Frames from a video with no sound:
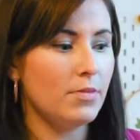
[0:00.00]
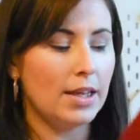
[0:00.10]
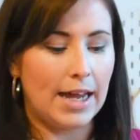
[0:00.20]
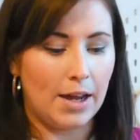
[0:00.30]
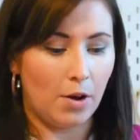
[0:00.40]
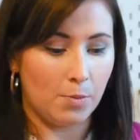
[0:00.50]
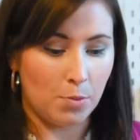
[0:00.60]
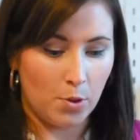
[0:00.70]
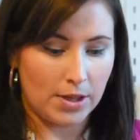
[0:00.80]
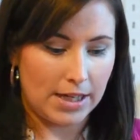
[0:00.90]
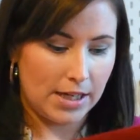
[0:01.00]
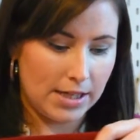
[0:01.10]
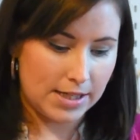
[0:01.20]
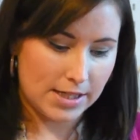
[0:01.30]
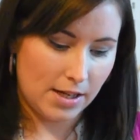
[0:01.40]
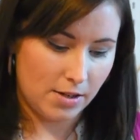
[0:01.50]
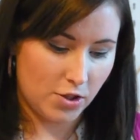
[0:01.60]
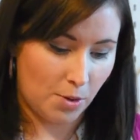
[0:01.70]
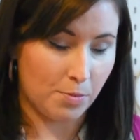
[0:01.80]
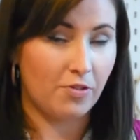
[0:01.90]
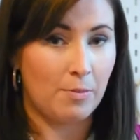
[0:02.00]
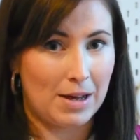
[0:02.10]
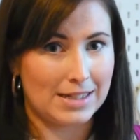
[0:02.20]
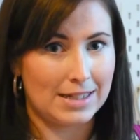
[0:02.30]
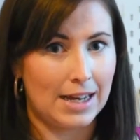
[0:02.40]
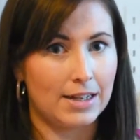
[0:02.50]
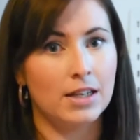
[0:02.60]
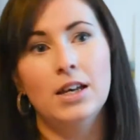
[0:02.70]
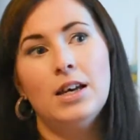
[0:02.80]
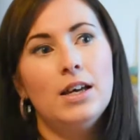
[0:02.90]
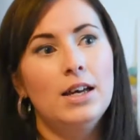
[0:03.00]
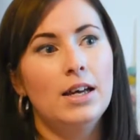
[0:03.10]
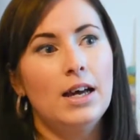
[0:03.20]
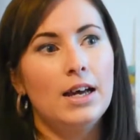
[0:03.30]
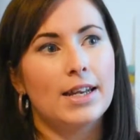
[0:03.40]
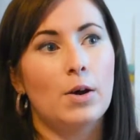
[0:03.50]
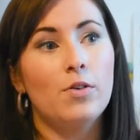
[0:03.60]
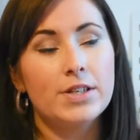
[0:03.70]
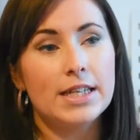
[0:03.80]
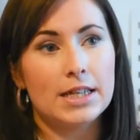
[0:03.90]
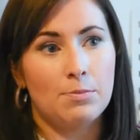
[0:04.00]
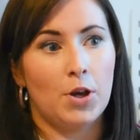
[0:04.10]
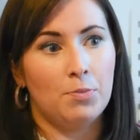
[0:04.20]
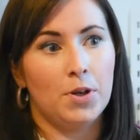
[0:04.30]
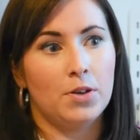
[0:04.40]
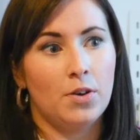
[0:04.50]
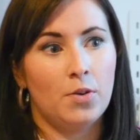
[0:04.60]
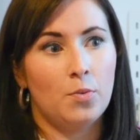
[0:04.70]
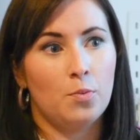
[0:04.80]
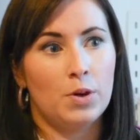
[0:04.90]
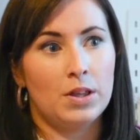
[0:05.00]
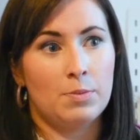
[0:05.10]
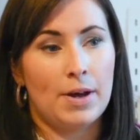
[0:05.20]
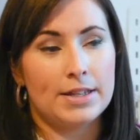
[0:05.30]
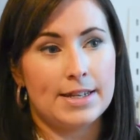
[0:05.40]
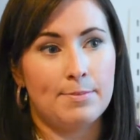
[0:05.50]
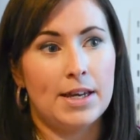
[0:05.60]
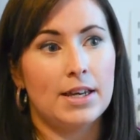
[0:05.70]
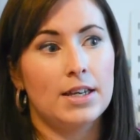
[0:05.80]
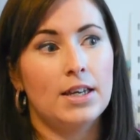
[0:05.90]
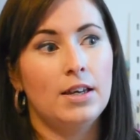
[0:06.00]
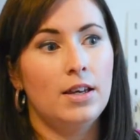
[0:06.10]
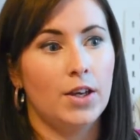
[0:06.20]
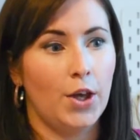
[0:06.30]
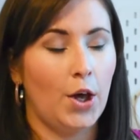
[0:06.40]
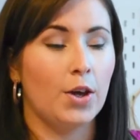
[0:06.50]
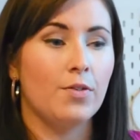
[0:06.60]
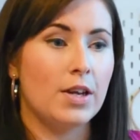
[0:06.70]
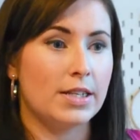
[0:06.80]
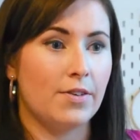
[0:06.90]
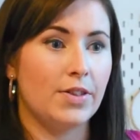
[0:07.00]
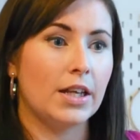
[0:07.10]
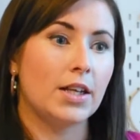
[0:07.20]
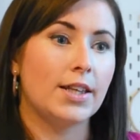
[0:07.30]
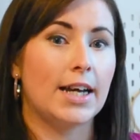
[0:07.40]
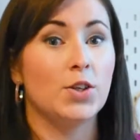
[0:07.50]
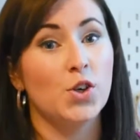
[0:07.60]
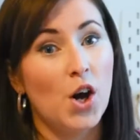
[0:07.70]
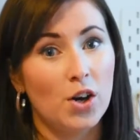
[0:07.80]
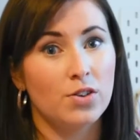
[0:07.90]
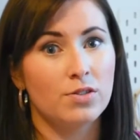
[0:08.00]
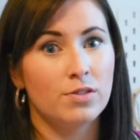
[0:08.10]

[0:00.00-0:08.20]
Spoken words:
Now, I bought this jumper from Knowle. Now obviously at the moment with the pandemic and COVID and everything like that, well,